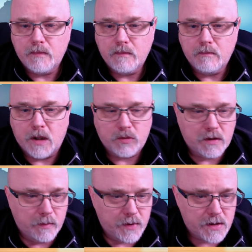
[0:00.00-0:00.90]
Mount
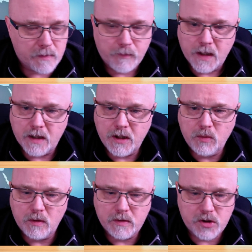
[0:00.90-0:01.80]
Olympus, and I think
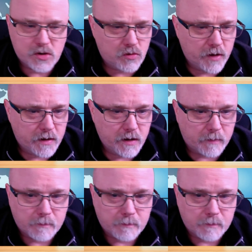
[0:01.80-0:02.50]
we'll just go right there,